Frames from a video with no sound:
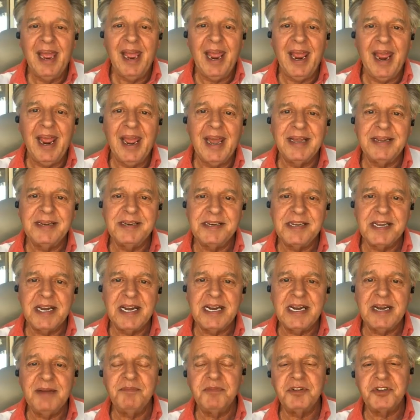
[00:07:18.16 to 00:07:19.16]
And
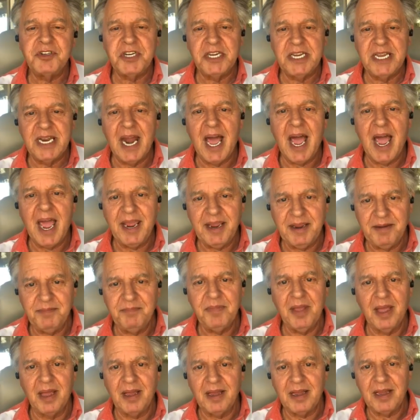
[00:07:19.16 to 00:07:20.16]
she and I
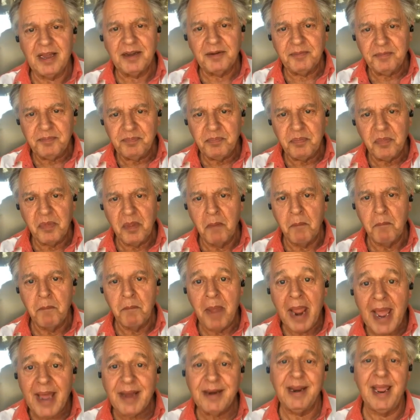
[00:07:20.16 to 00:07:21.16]

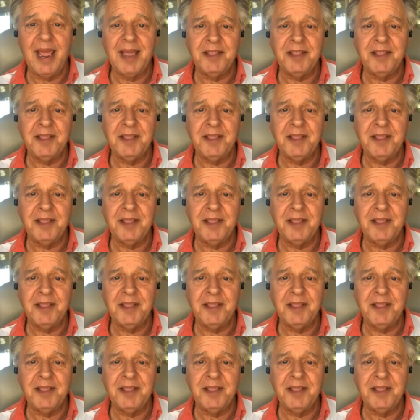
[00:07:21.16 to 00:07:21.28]
met